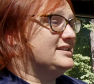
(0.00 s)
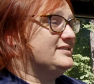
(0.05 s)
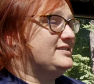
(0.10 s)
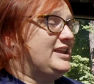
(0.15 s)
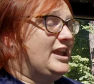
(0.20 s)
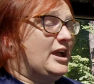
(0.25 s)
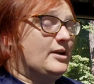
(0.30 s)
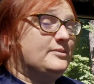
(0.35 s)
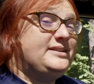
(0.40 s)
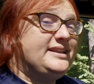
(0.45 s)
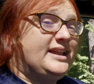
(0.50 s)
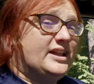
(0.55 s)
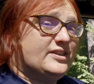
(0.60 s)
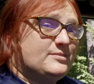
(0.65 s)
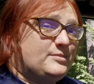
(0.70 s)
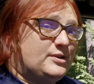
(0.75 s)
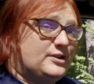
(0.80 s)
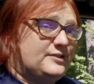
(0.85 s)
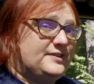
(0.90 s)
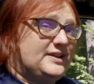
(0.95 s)
The only other
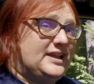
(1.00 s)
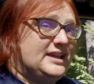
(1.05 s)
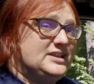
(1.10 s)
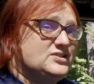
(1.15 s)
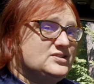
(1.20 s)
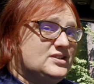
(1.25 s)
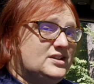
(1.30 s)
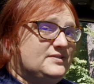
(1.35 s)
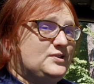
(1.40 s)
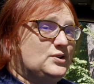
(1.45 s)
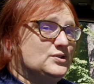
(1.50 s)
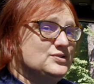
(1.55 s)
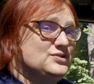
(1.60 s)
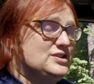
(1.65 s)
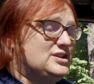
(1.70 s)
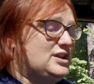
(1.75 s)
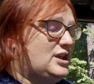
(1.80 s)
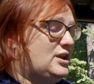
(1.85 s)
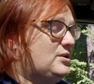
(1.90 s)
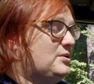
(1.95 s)
modification I've got to
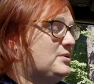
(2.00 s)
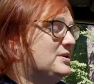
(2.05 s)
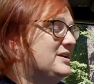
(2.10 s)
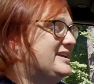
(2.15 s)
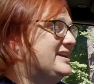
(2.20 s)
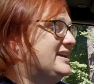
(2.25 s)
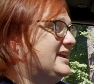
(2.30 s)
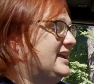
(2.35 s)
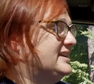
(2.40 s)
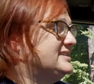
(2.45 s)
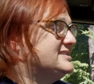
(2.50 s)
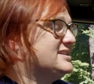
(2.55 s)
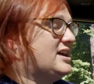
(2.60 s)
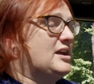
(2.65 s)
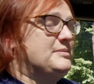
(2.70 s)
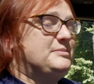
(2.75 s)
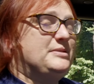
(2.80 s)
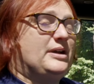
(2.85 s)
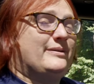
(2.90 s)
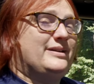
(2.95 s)
do is
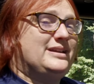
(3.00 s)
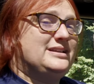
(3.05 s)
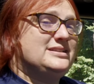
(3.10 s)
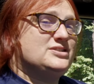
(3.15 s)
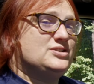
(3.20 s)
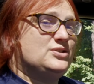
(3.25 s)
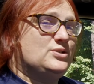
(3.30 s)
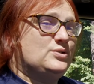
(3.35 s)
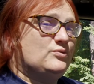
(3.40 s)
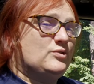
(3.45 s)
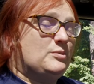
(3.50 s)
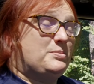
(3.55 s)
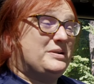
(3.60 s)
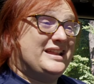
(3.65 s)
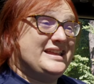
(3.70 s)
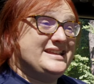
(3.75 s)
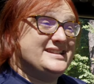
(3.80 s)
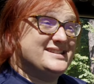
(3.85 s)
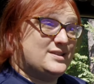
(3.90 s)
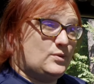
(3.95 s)
I'm going to
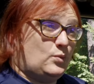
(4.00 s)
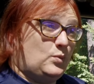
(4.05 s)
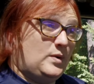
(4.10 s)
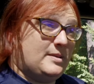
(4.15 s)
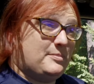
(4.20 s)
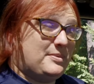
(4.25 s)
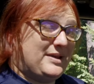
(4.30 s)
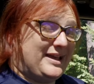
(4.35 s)
replace the whip